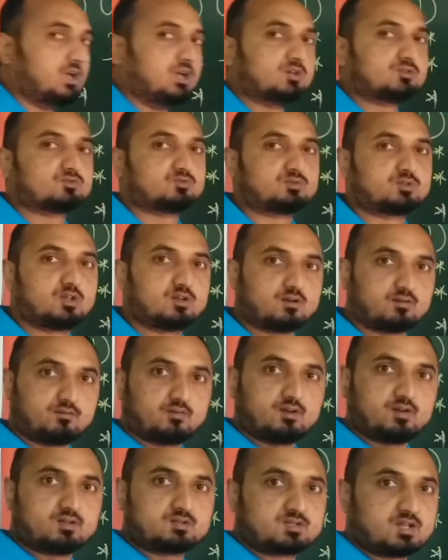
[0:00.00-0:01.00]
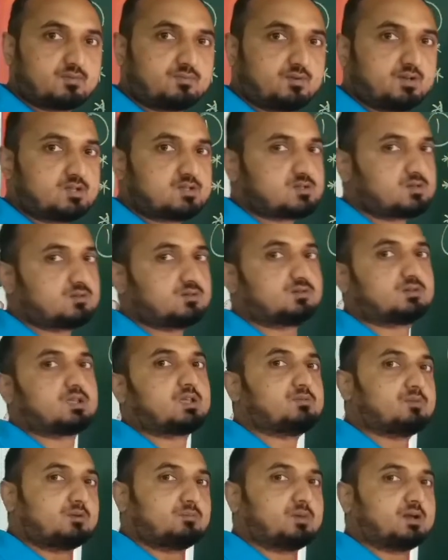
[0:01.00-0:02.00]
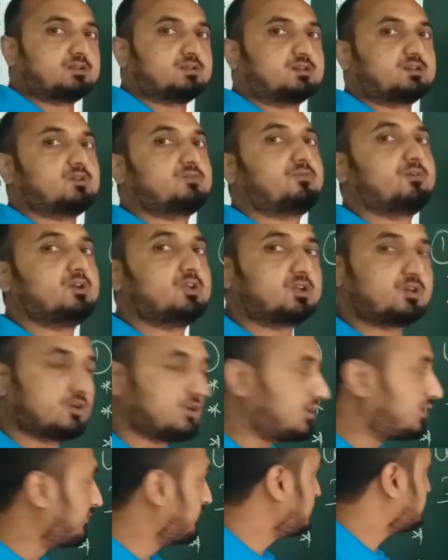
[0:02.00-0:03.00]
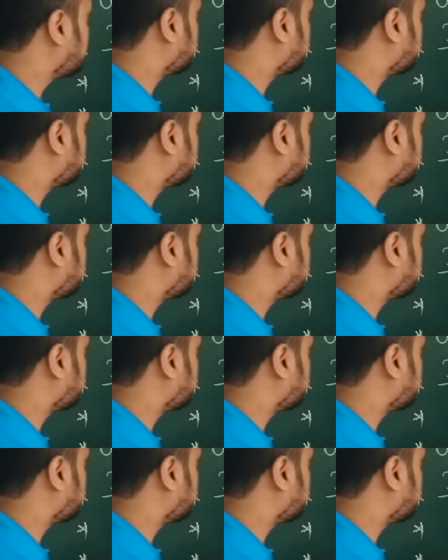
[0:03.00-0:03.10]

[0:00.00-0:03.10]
So there are various definitions given by the different economists